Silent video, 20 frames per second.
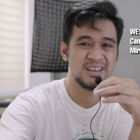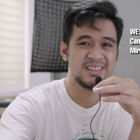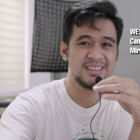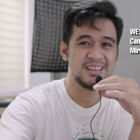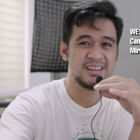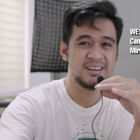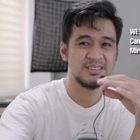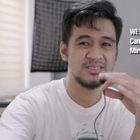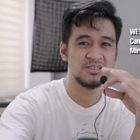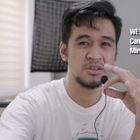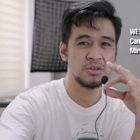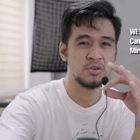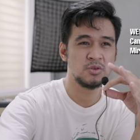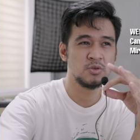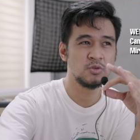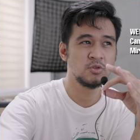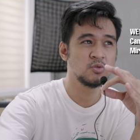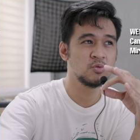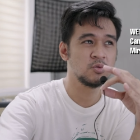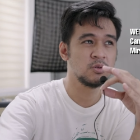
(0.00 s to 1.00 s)
That is the
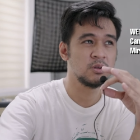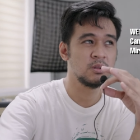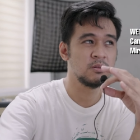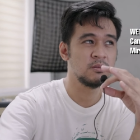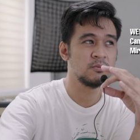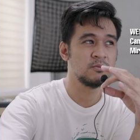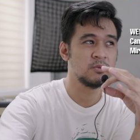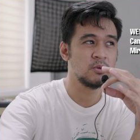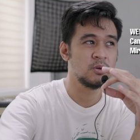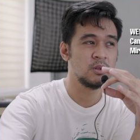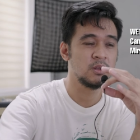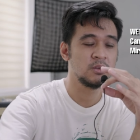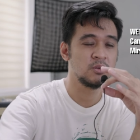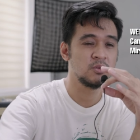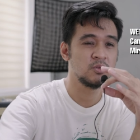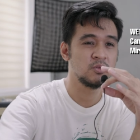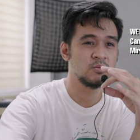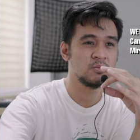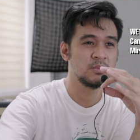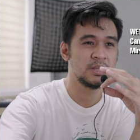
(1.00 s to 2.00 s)
usual
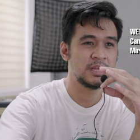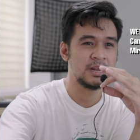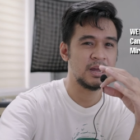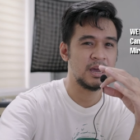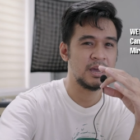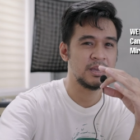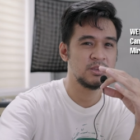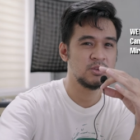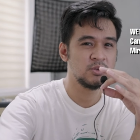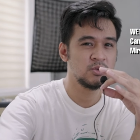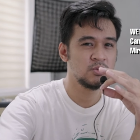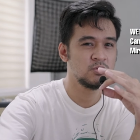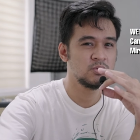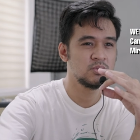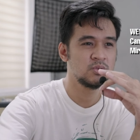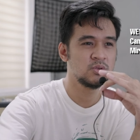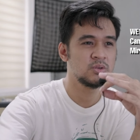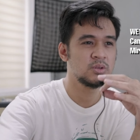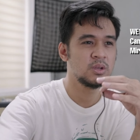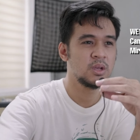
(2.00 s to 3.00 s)
volume that I
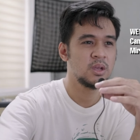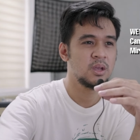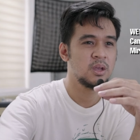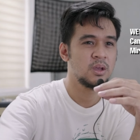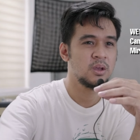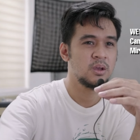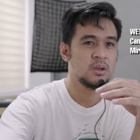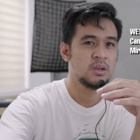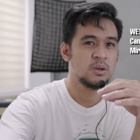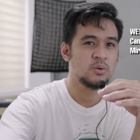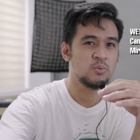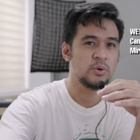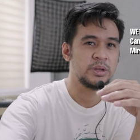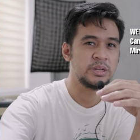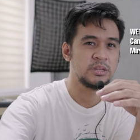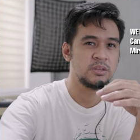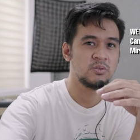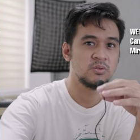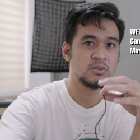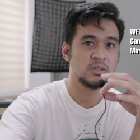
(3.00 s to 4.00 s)
use
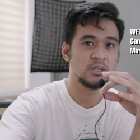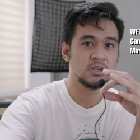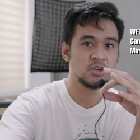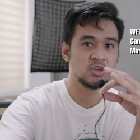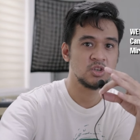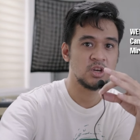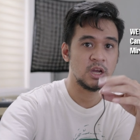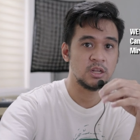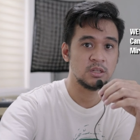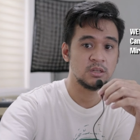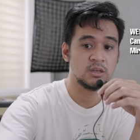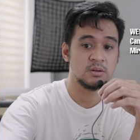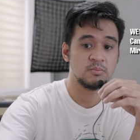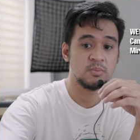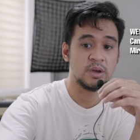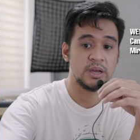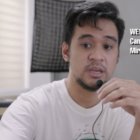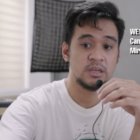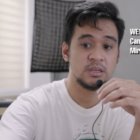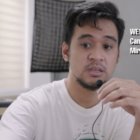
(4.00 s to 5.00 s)
when using shotgun
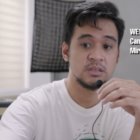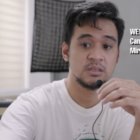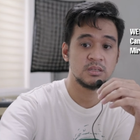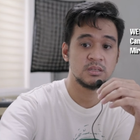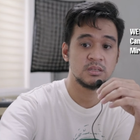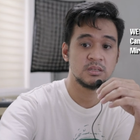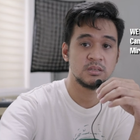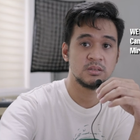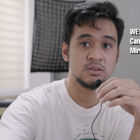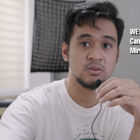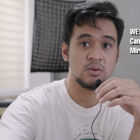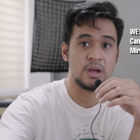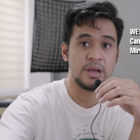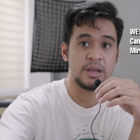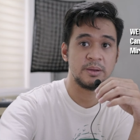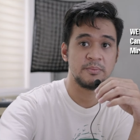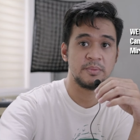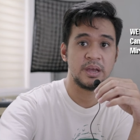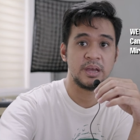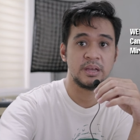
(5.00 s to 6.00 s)
mics. So
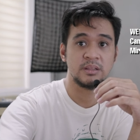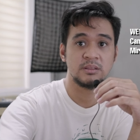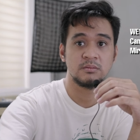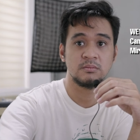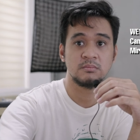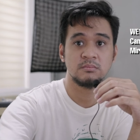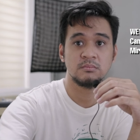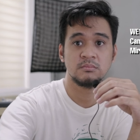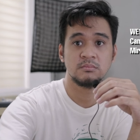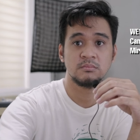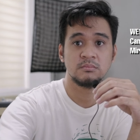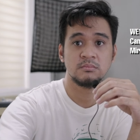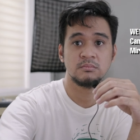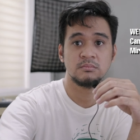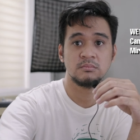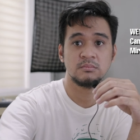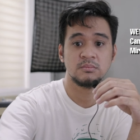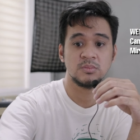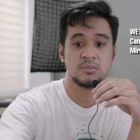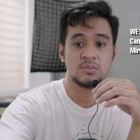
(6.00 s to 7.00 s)
I'm at
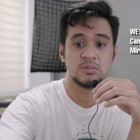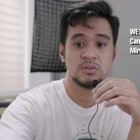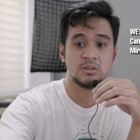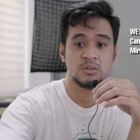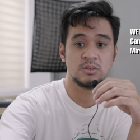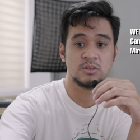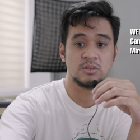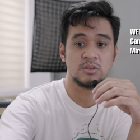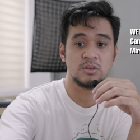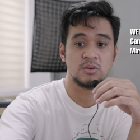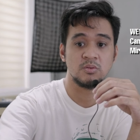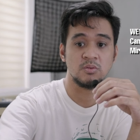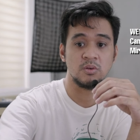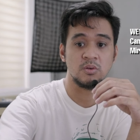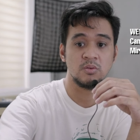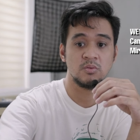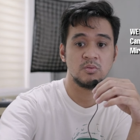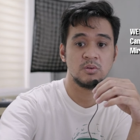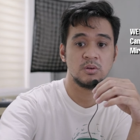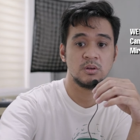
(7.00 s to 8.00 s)

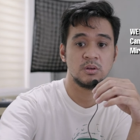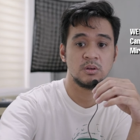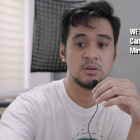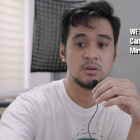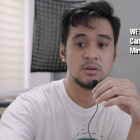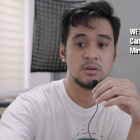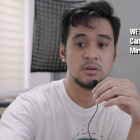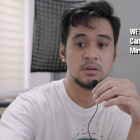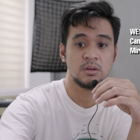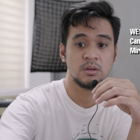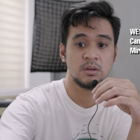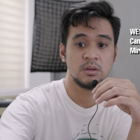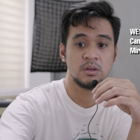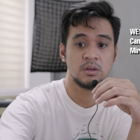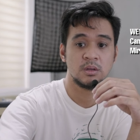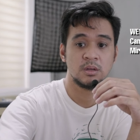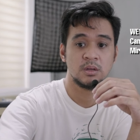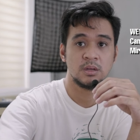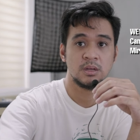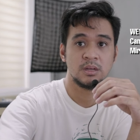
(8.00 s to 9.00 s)
0.
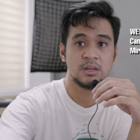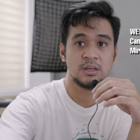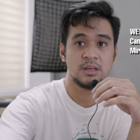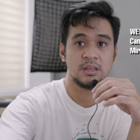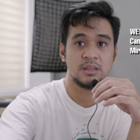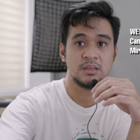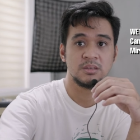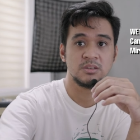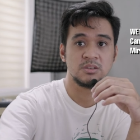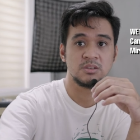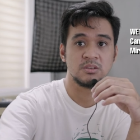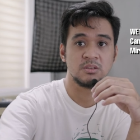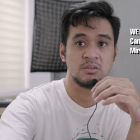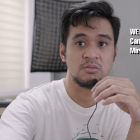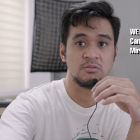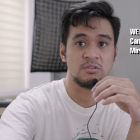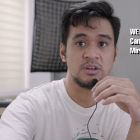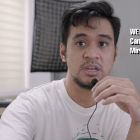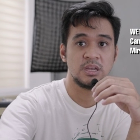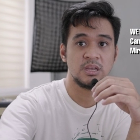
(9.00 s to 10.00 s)
This is
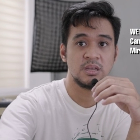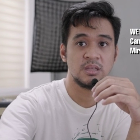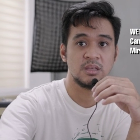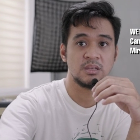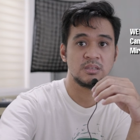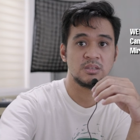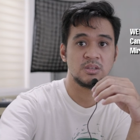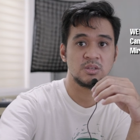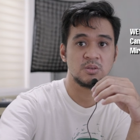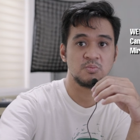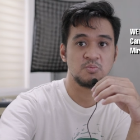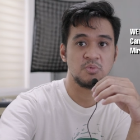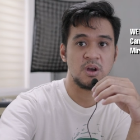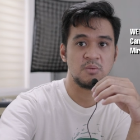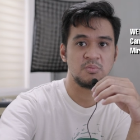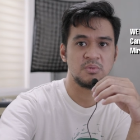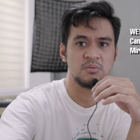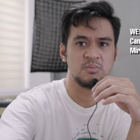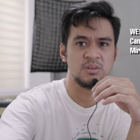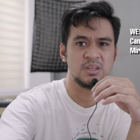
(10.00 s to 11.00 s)
3. This is
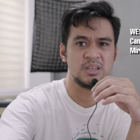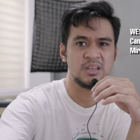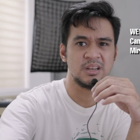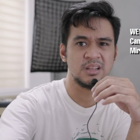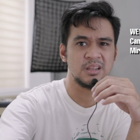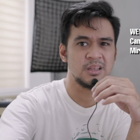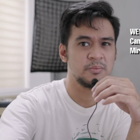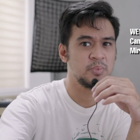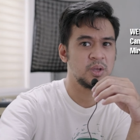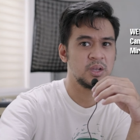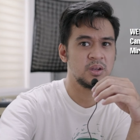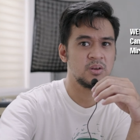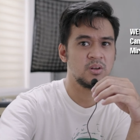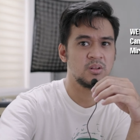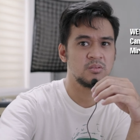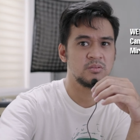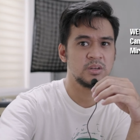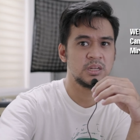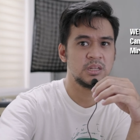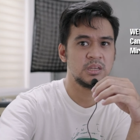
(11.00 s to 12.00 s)
probably clipping
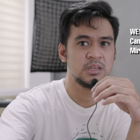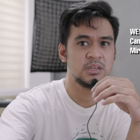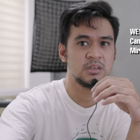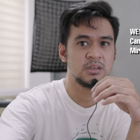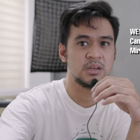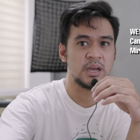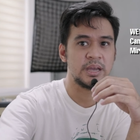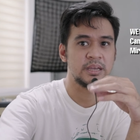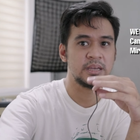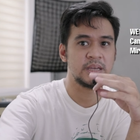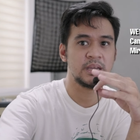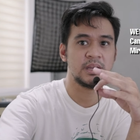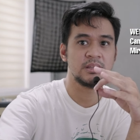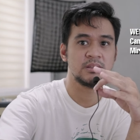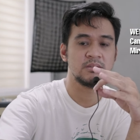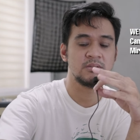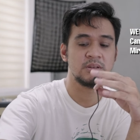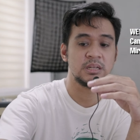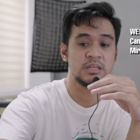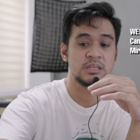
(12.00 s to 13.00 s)
already. I
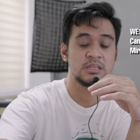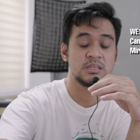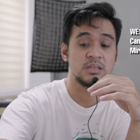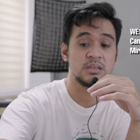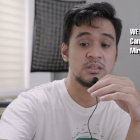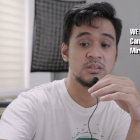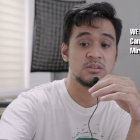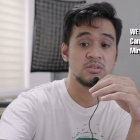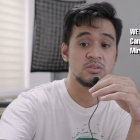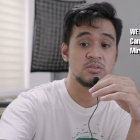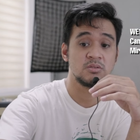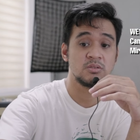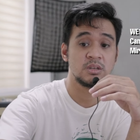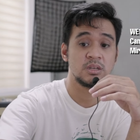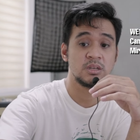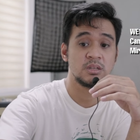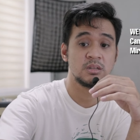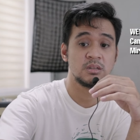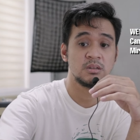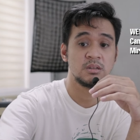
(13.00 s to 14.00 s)
can't really see in the
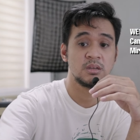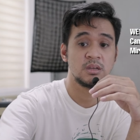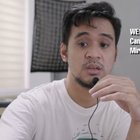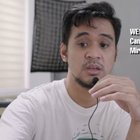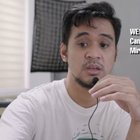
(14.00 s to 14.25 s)
screen.